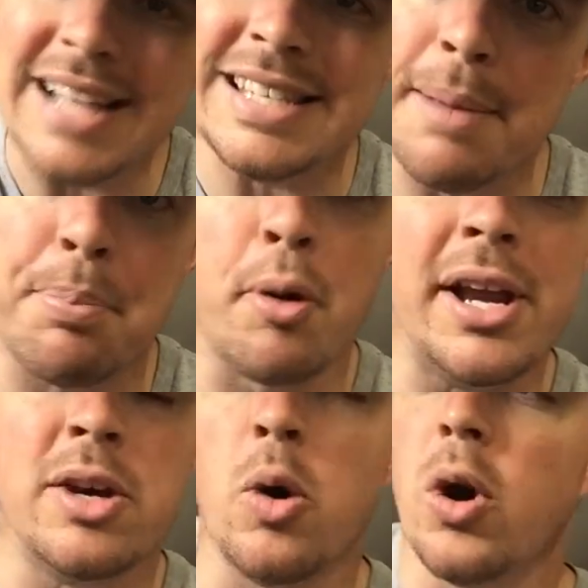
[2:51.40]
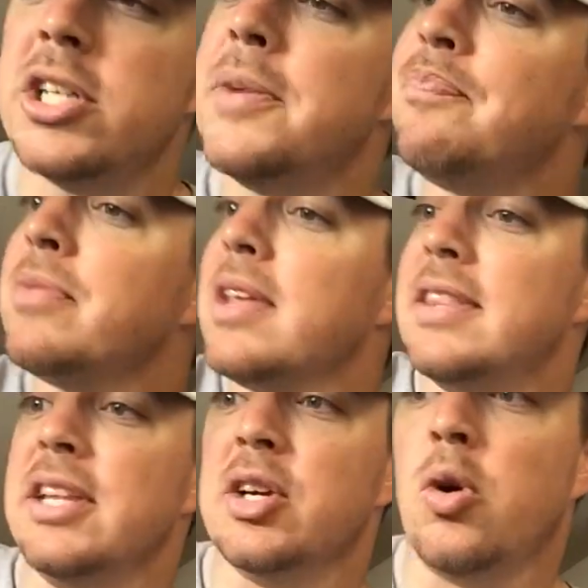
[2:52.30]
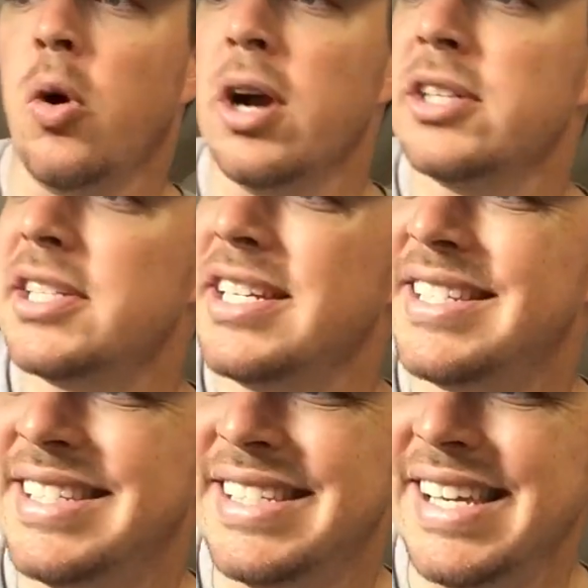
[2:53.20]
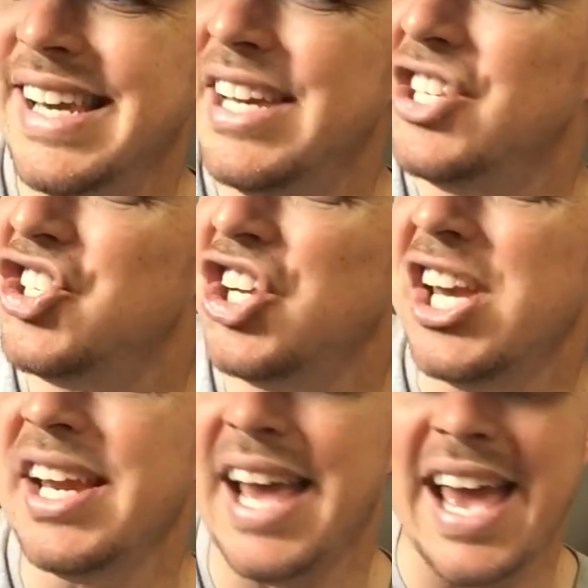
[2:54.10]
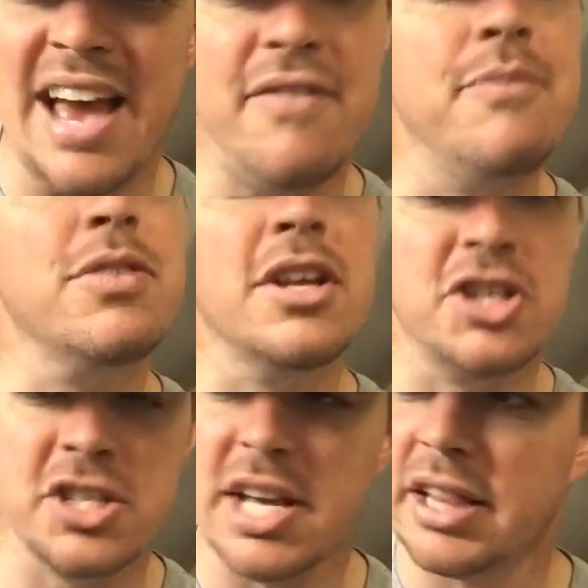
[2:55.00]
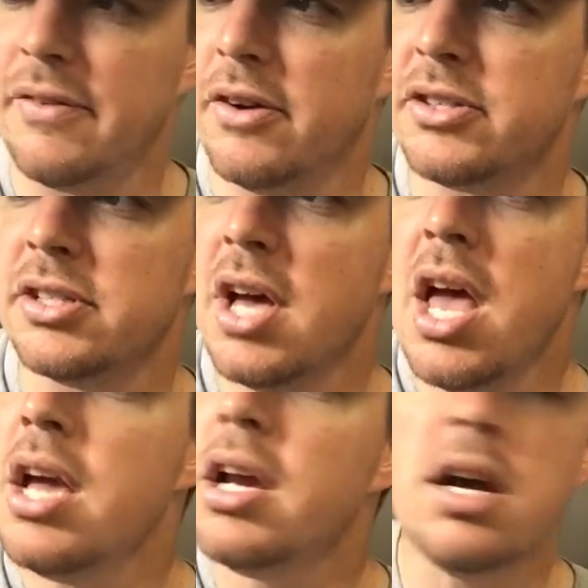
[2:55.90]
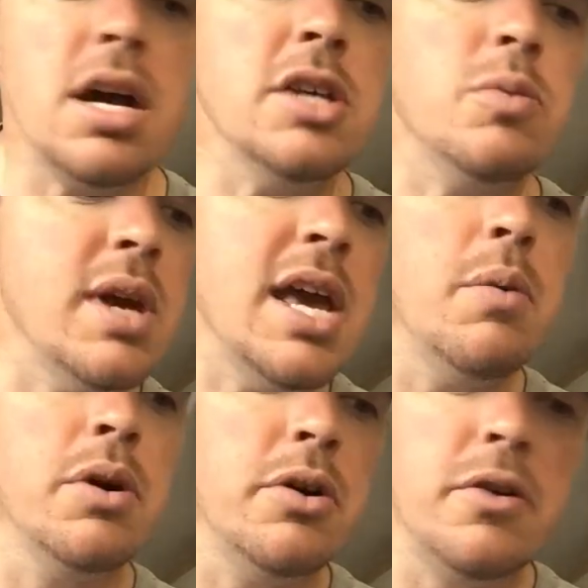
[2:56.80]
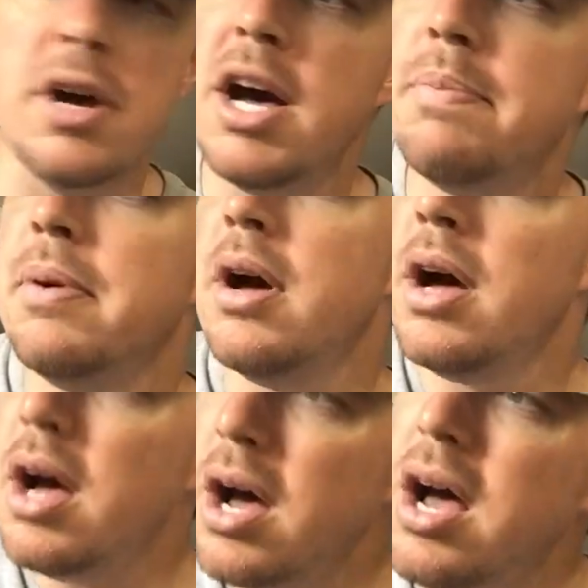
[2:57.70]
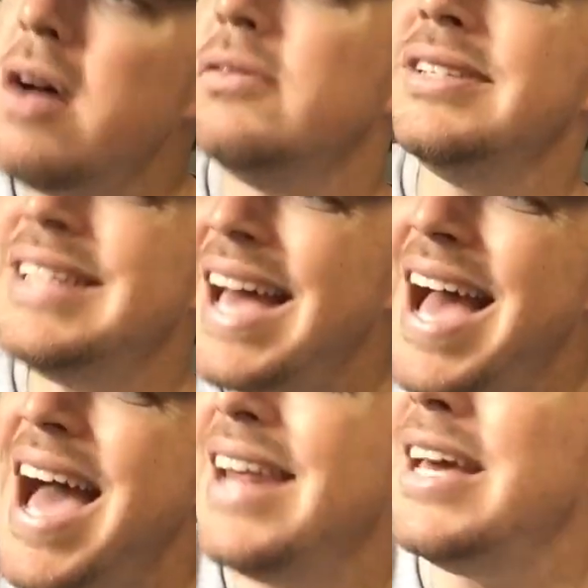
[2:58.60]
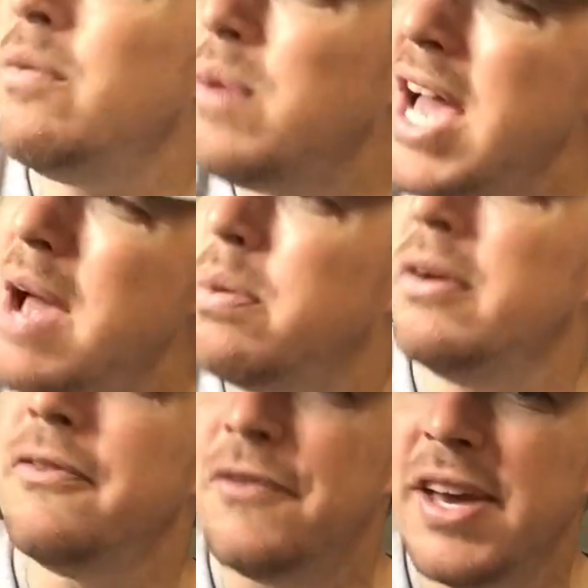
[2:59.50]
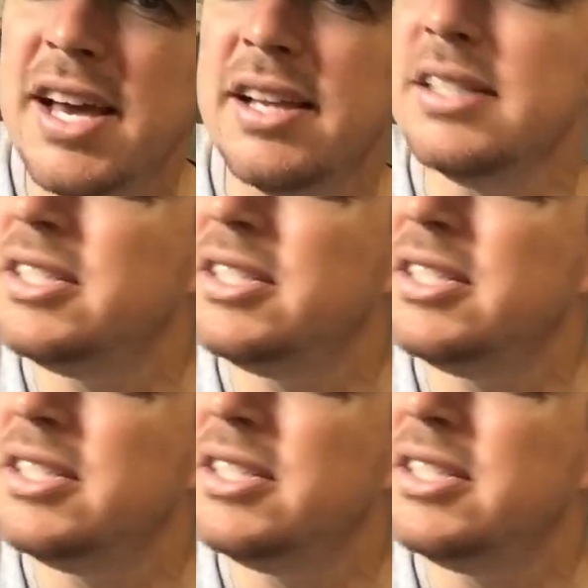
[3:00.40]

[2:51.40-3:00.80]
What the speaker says: That pre-chorus, then the chorus is C, G, and F, just like the verses. Cause we were up all night and we were feeling